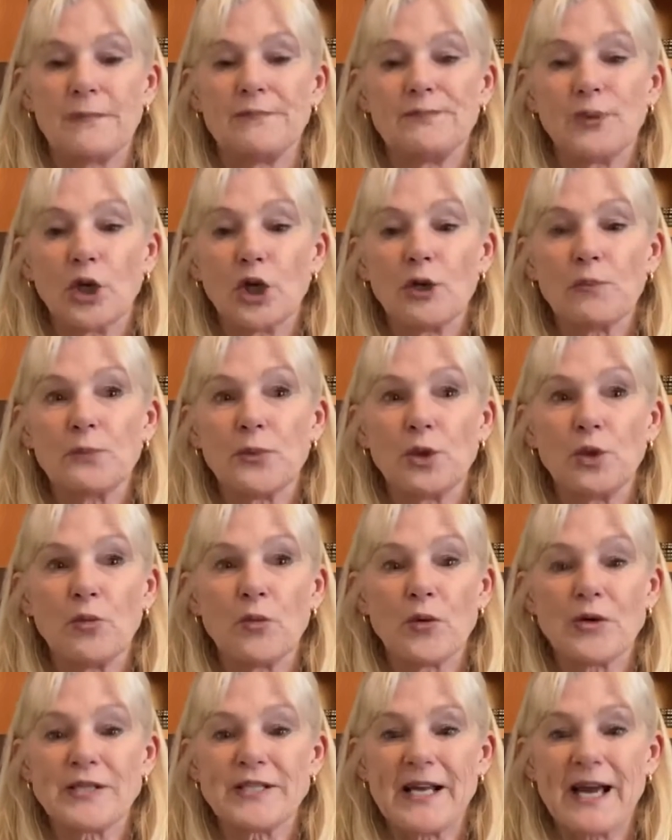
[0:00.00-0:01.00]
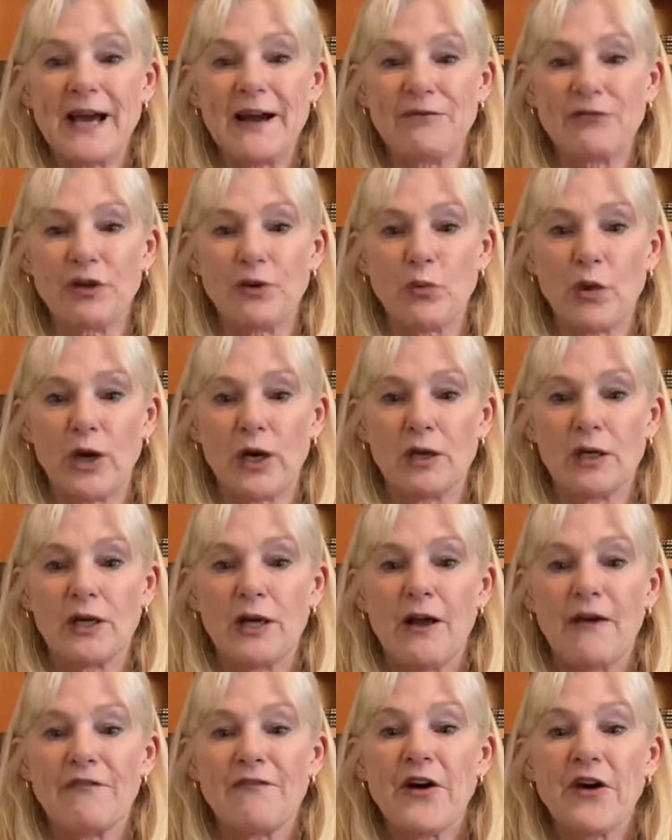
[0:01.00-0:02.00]
Bird poop was everywhere.
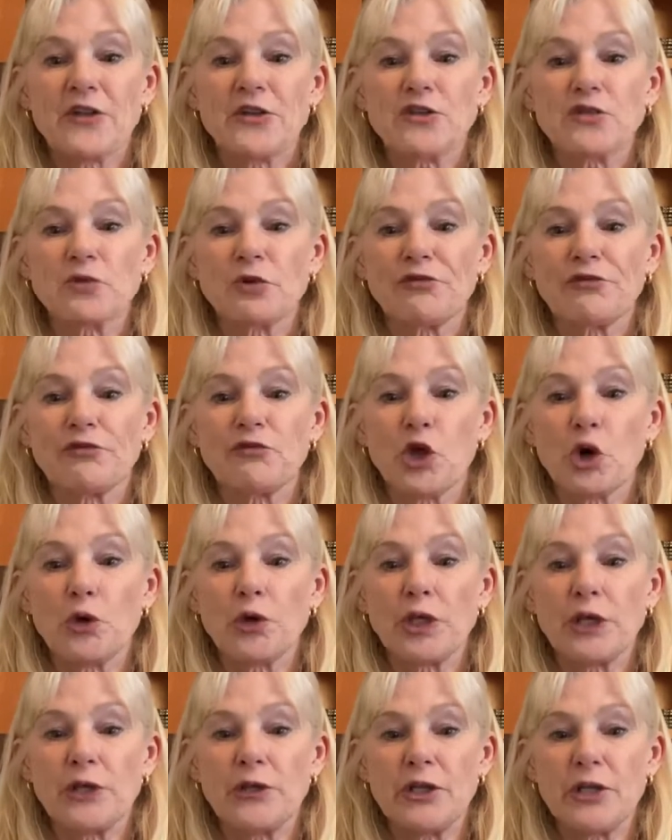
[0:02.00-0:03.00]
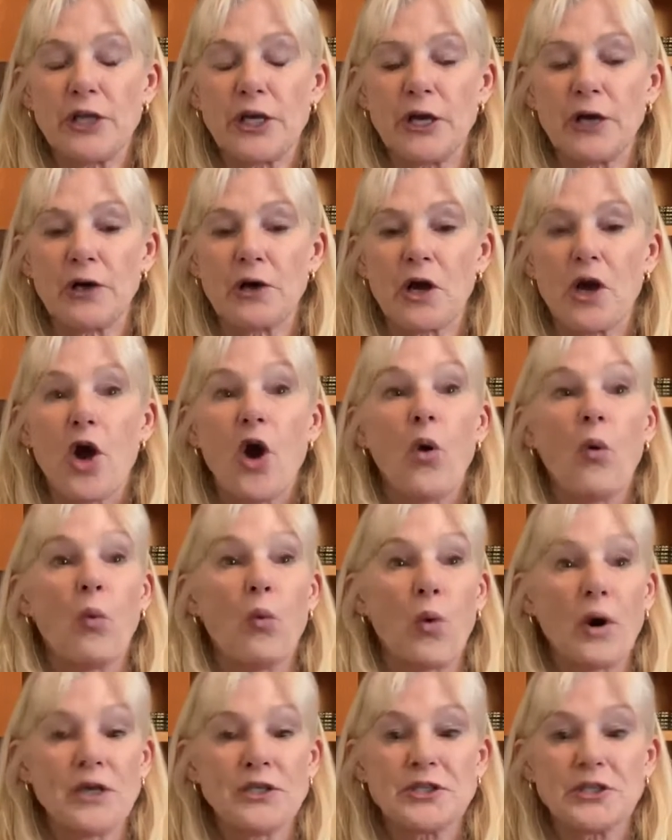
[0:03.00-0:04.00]
Feathers were floating in the air.
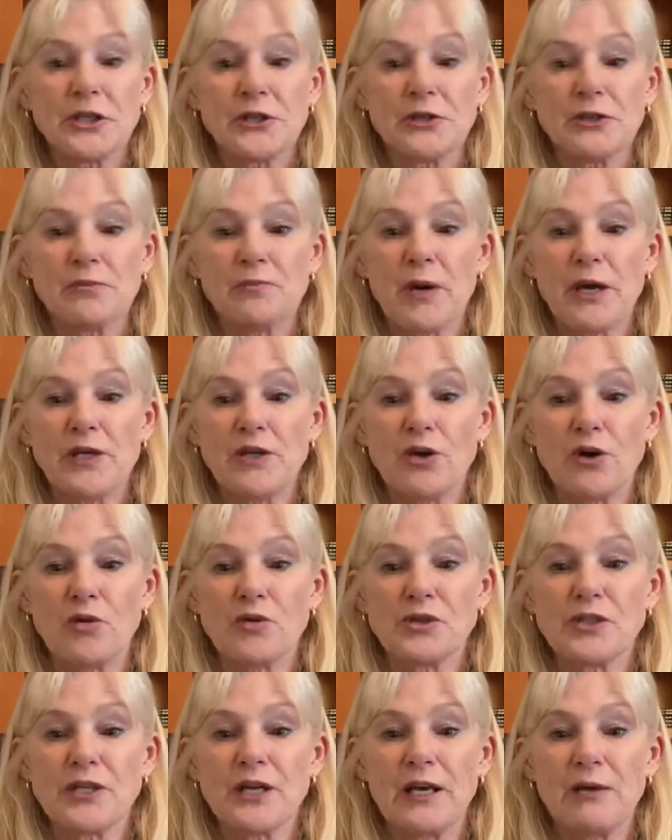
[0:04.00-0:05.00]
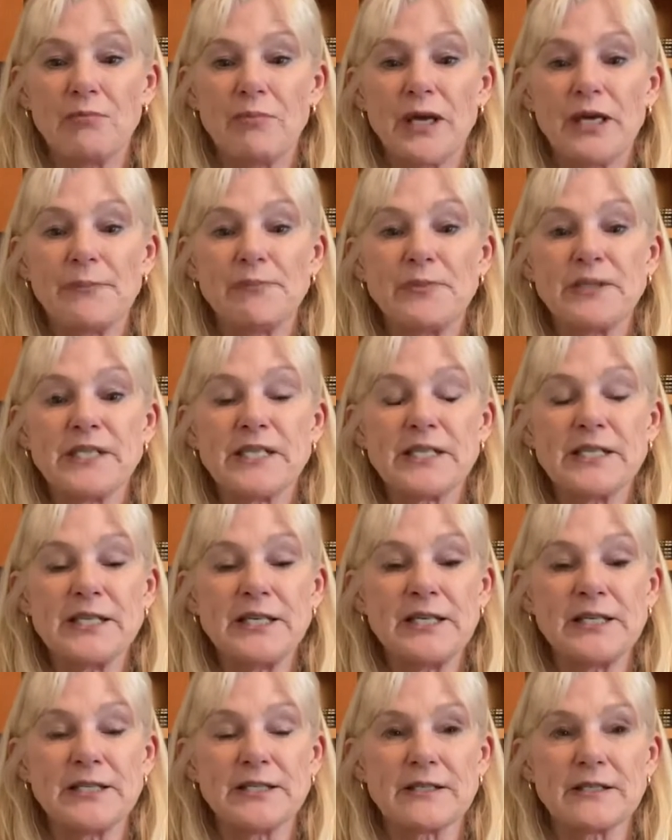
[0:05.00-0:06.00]
One tickled my nose and made me
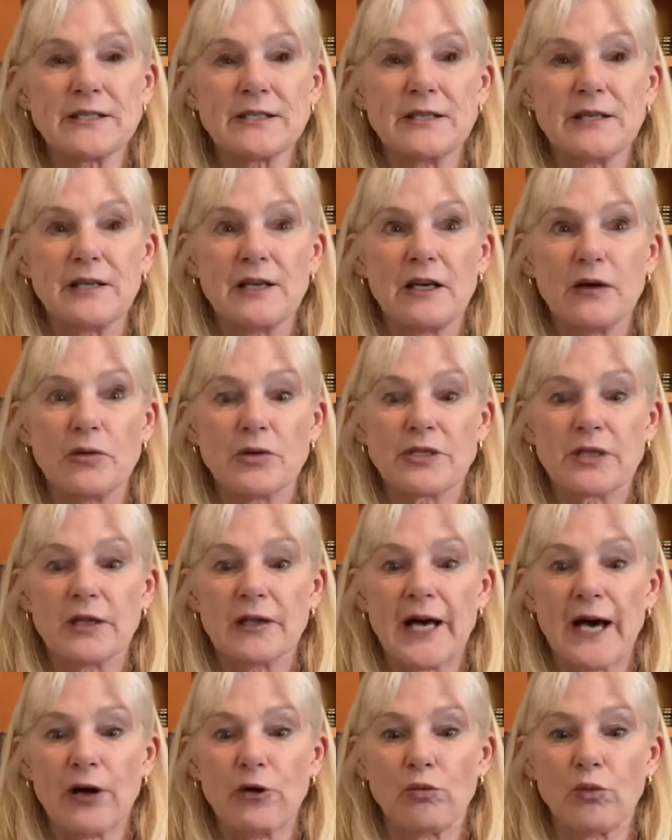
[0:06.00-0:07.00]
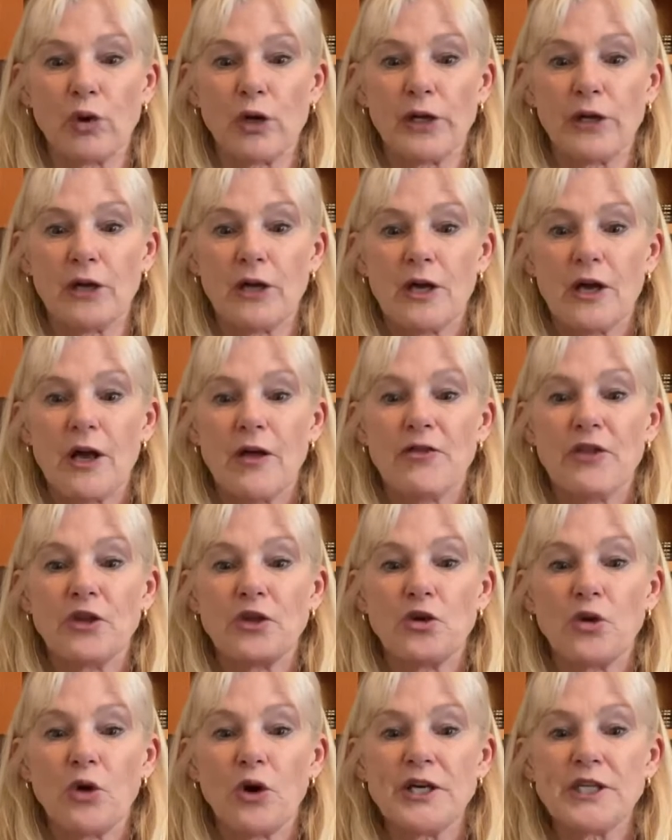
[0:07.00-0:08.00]
sneeze. It was a loud one. The
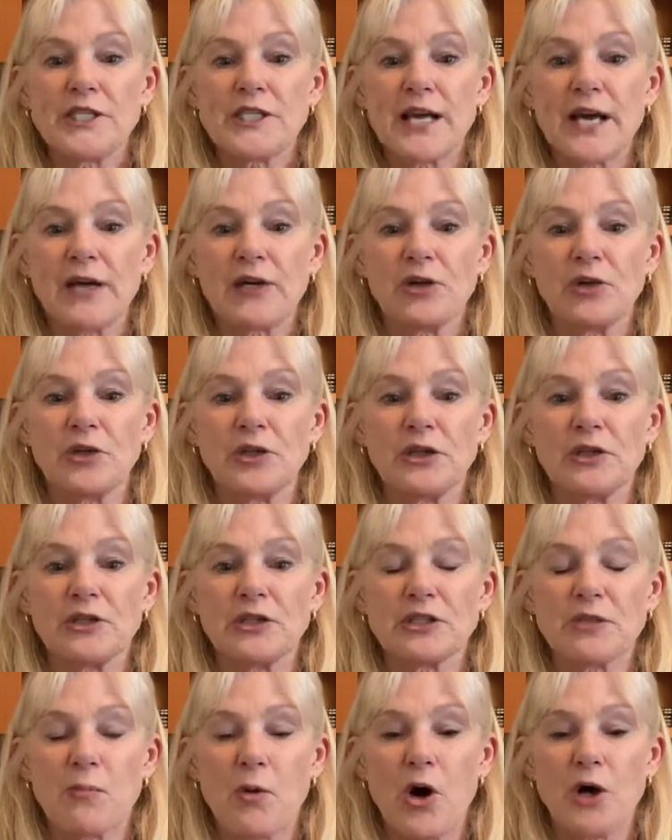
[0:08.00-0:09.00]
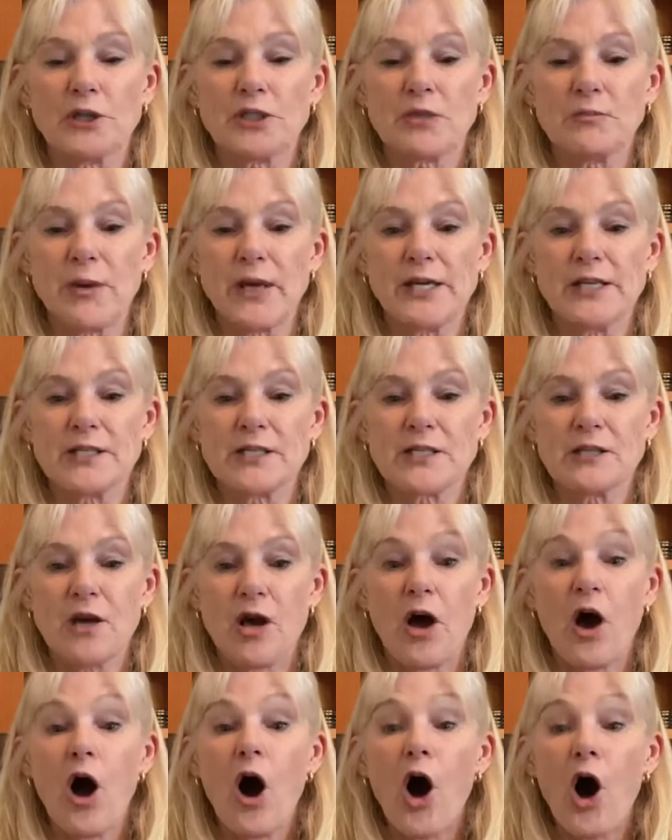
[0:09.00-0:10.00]
noise echoed in the small space.
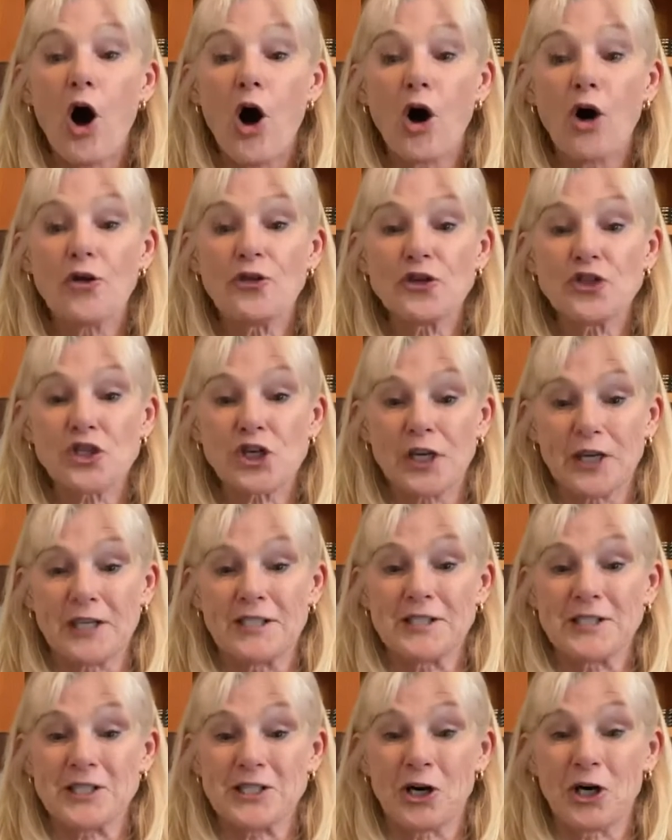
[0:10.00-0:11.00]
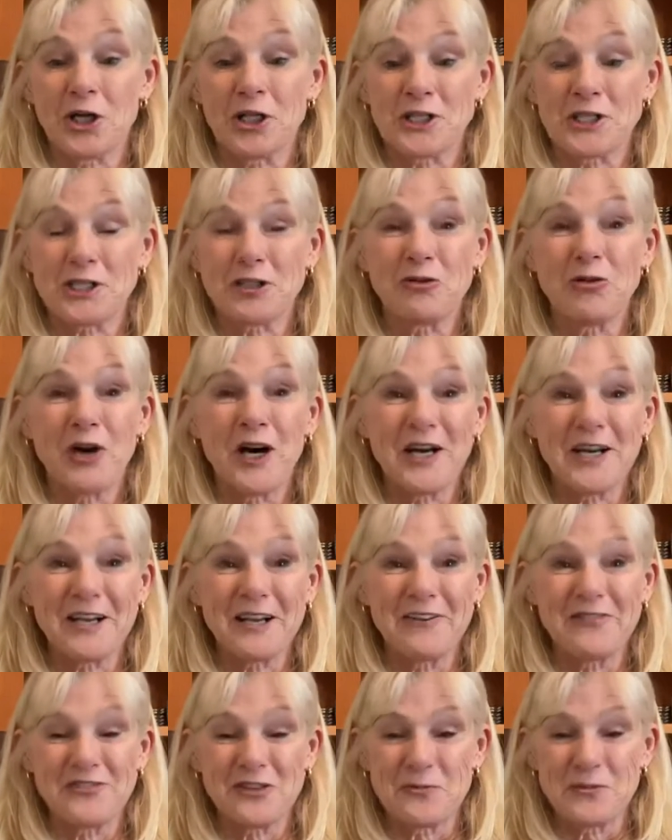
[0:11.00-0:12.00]
All the chickens started
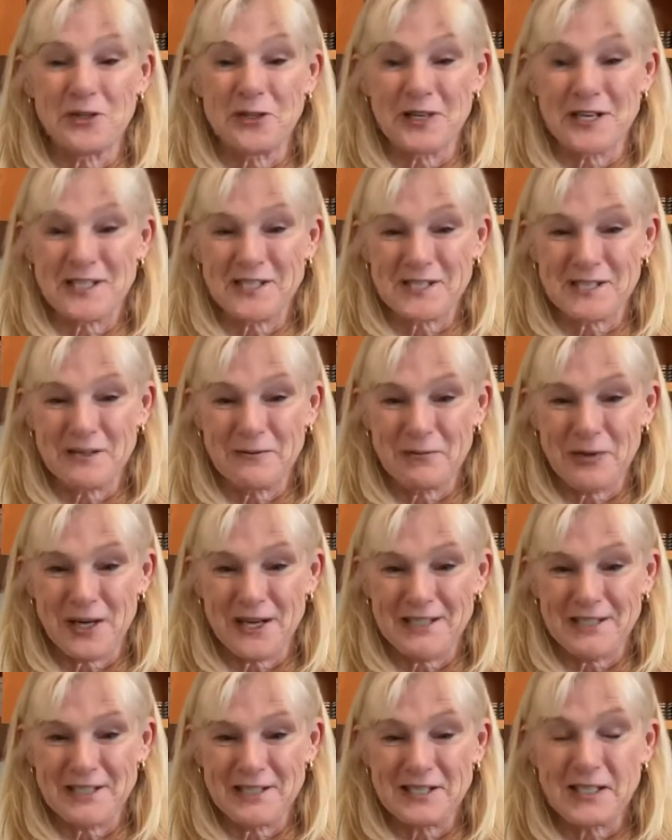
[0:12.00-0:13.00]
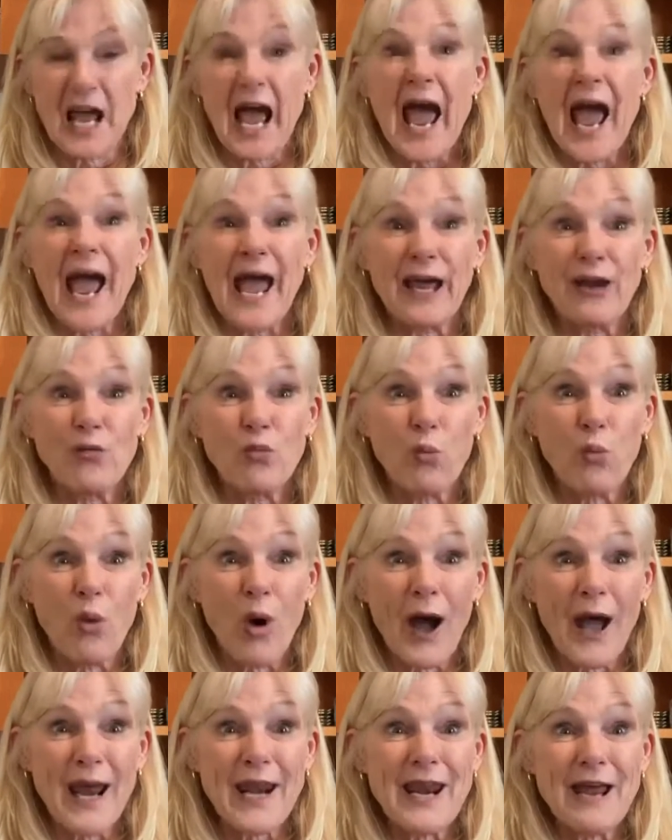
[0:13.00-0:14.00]
squawking from their nesting boxes, and
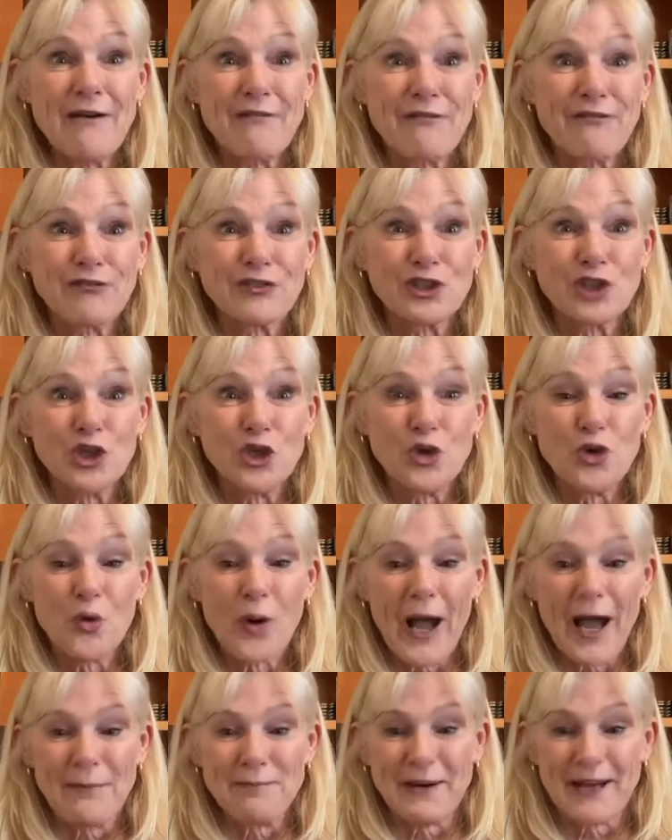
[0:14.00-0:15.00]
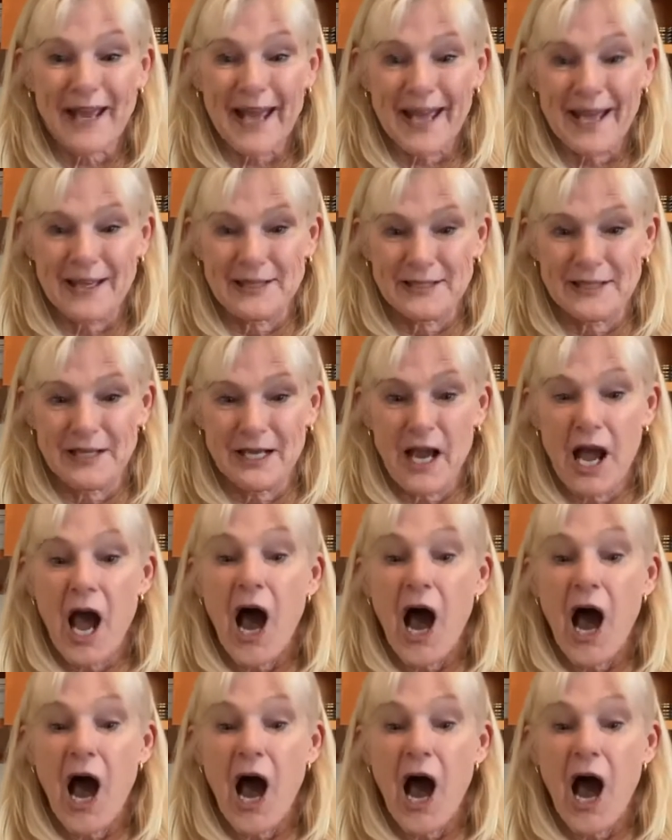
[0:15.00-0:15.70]
one flew at my head.